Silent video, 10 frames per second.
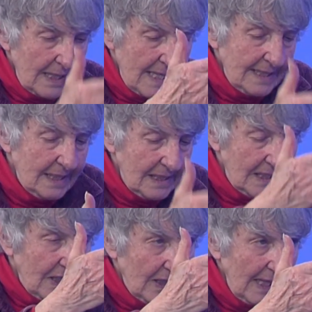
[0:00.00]

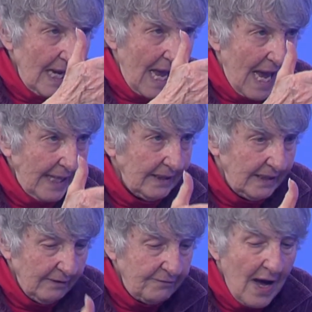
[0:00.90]
necessarily at
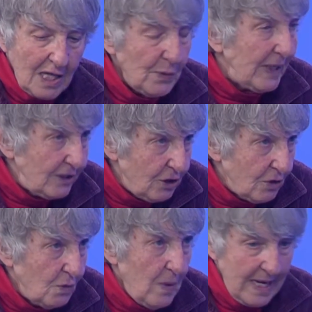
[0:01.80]
the following
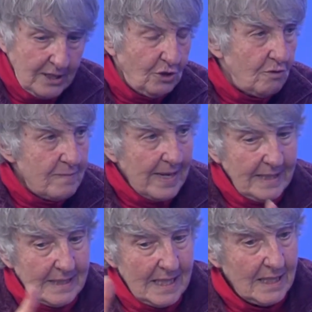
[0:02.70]
2 weeks. You
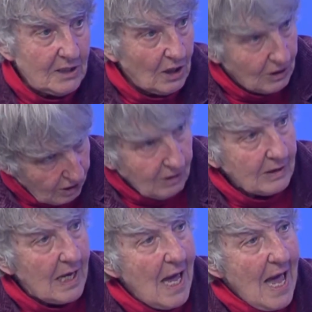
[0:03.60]
might need to
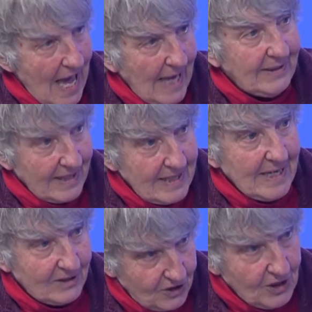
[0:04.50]
look at the
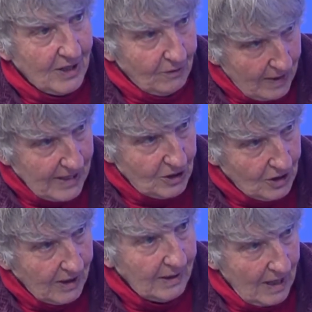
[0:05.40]
next
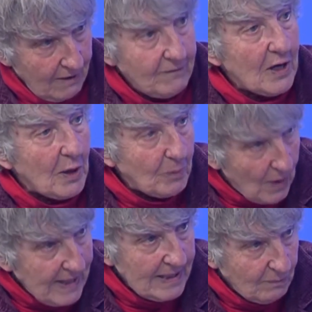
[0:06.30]
generation. If there are
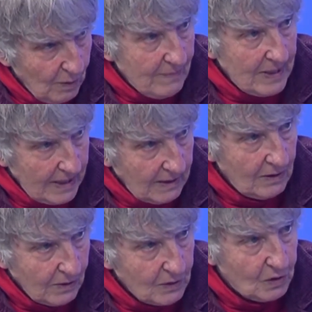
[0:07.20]
pregnant women in
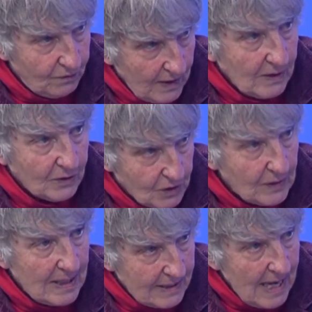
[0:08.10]
those fields or
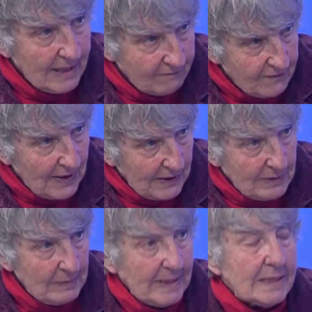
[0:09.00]
in that
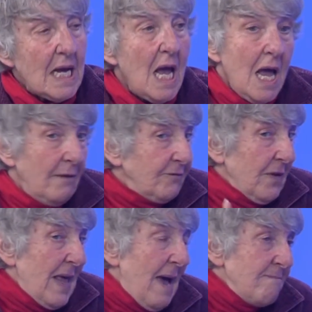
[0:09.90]
environment, for
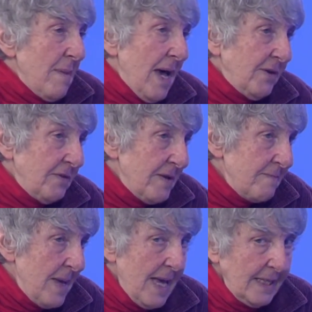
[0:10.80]
that matter, the
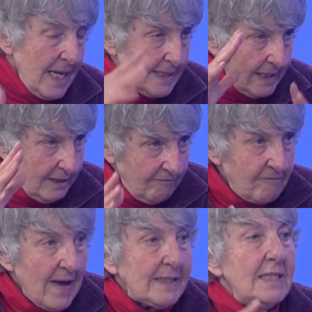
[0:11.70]
men, is it
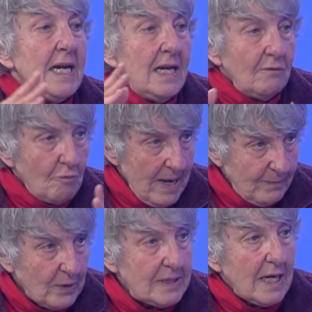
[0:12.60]
affecting
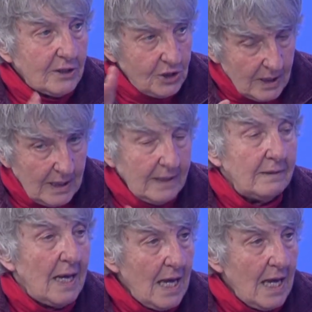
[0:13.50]
reproduction and the health?